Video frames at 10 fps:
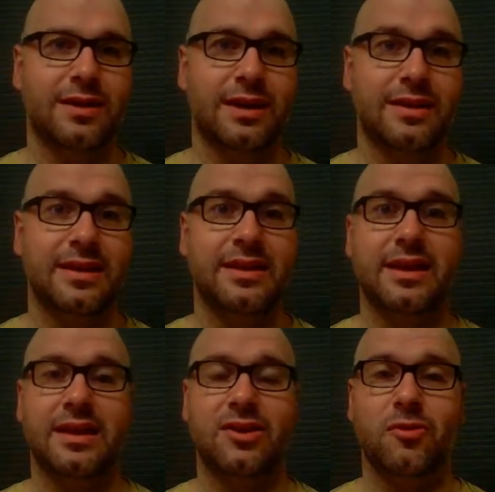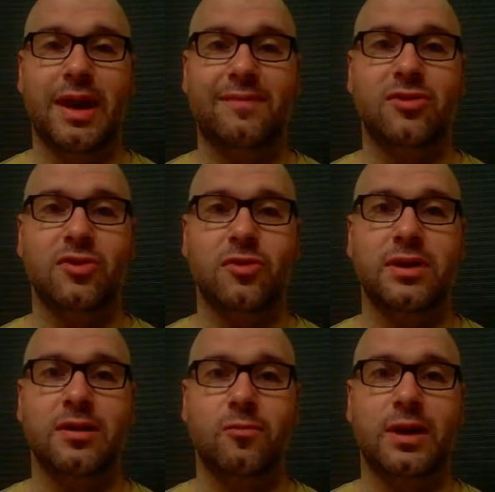and then you have to do
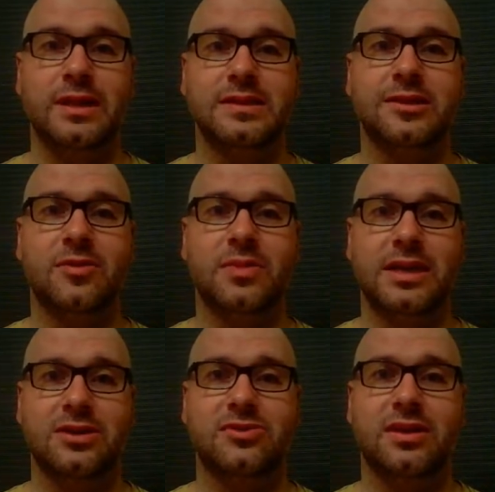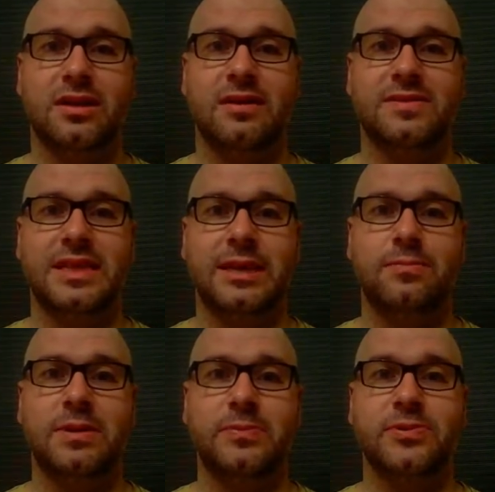it in a way that's going to be interesting enough to
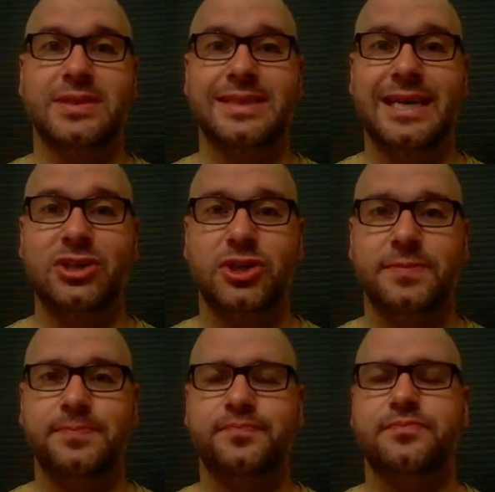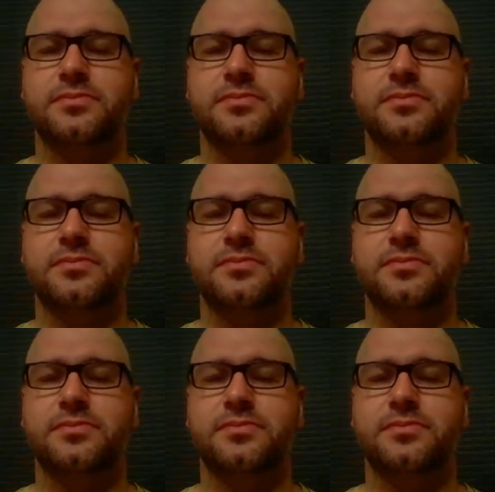keep people's attention.